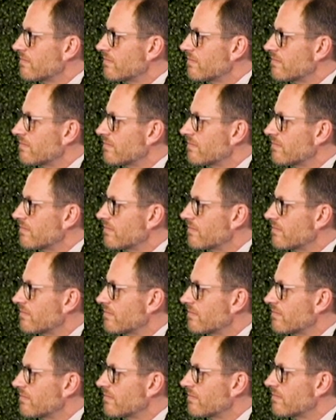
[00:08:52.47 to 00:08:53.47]

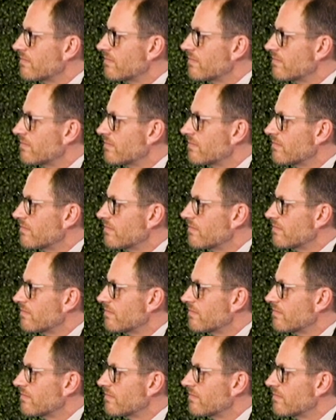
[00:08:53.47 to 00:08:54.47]

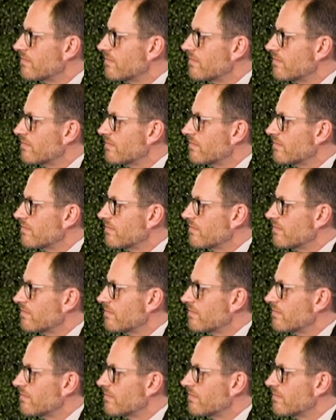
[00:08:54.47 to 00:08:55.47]

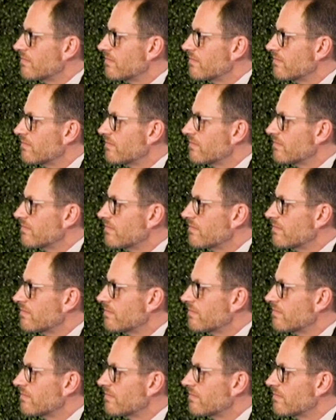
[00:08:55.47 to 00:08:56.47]

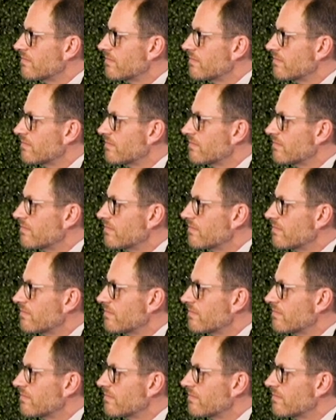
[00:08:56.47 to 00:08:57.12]
(not speaking)